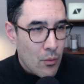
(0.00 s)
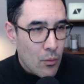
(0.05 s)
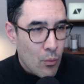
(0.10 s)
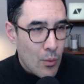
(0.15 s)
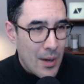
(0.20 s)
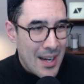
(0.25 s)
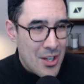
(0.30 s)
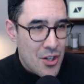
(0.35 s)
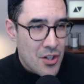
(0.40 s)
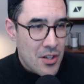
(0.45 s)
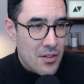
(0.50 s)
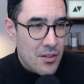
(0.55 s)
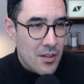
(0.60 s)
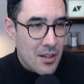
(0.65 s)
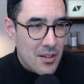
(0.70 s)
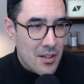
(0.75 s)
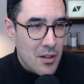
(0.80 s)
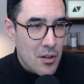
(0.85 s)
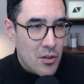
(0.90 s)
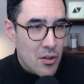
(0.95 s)
wages
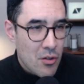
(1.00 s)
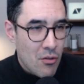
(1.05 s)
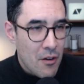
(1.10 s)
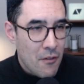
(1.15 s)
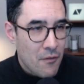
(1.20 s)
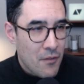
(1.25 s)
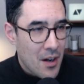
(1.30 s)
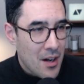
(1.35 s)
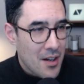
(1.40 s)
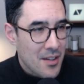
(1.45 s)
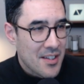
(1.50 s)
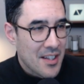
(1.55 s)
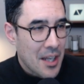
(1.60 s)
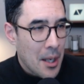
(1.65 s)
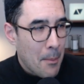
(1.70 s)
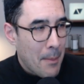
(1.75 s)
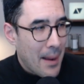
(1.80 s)
continue to grow faster than the